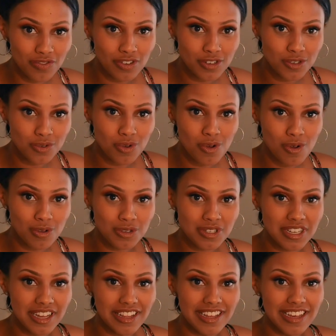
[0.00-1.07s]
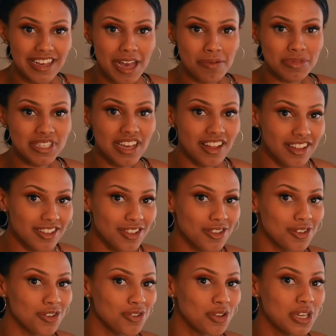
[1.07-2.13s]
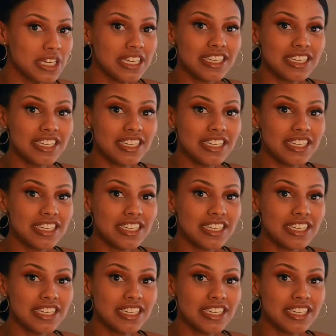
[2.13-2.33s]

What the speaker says: virtual wholesaling, I'm telling you,